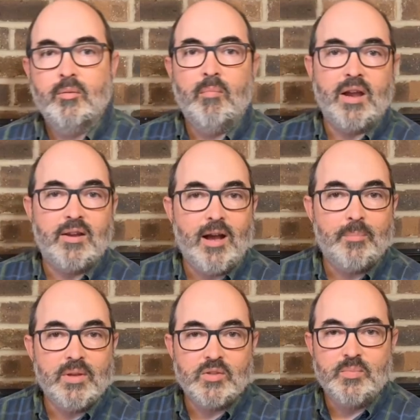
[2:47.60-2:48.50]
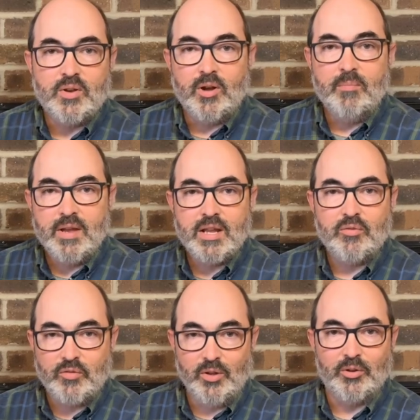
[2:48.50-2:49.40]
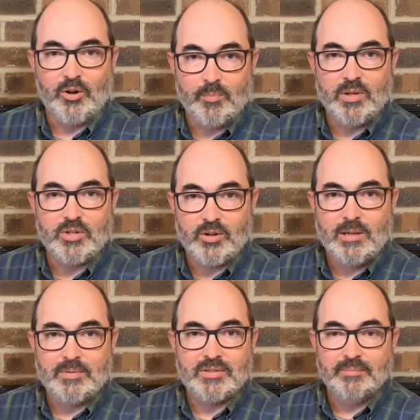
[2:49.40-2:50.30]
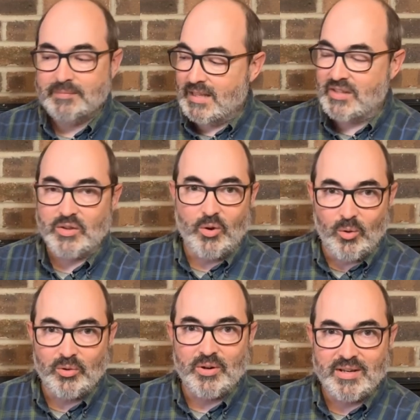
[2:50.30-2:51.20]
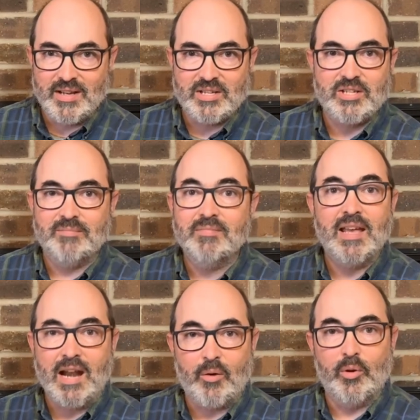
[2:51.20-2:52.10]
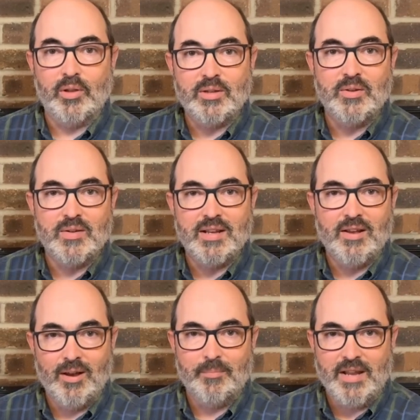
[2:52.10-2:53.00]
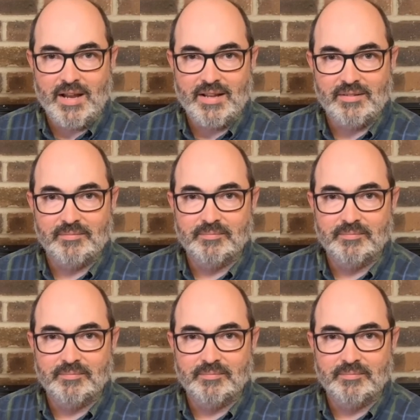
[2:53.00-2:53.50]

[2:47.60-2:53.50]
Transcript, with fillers: My copy has been on many field herping trips. It's an older edition and I really do need to update it.